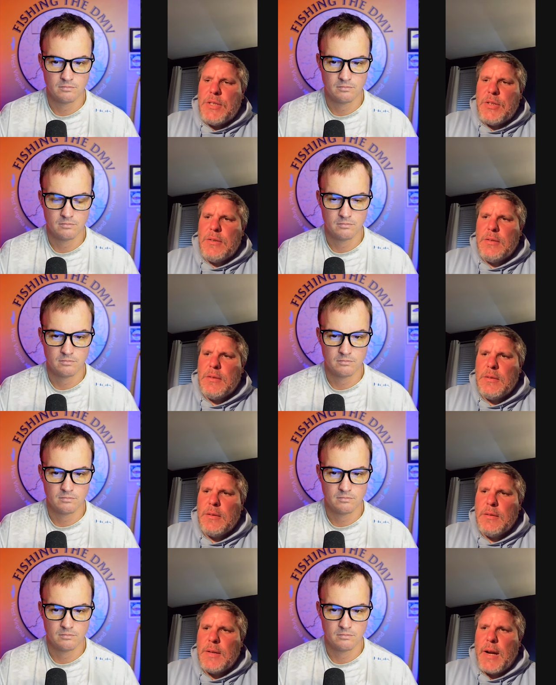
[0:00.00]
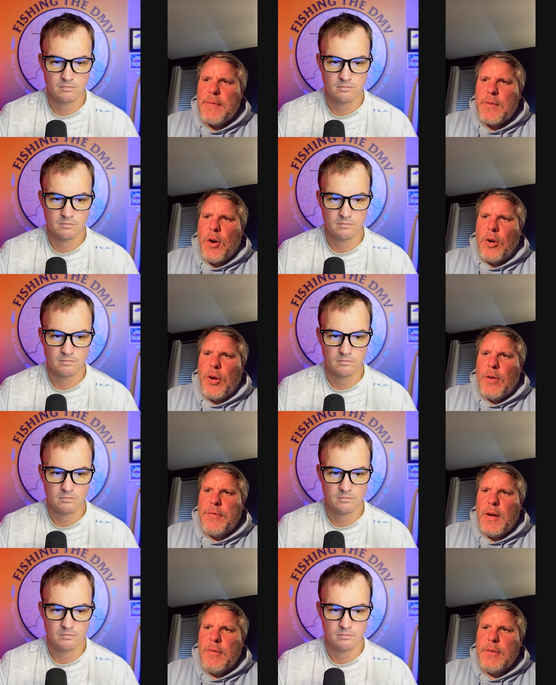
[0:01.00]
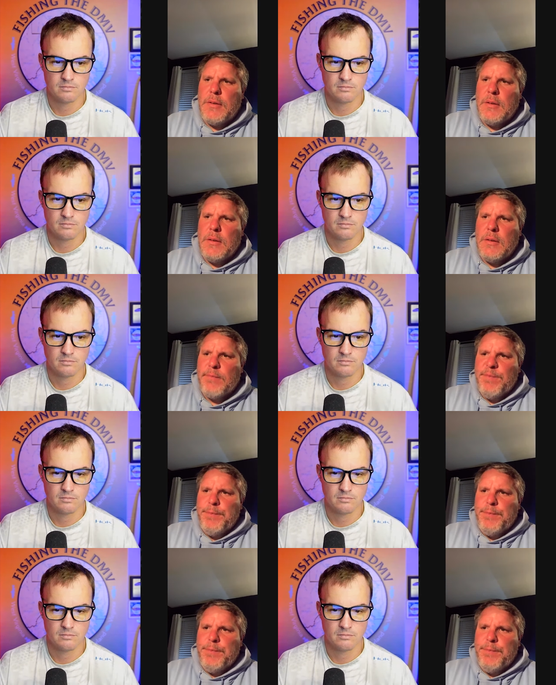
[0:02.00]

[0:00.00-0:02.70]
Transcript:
Speaker 1: gauge that I've gone off of.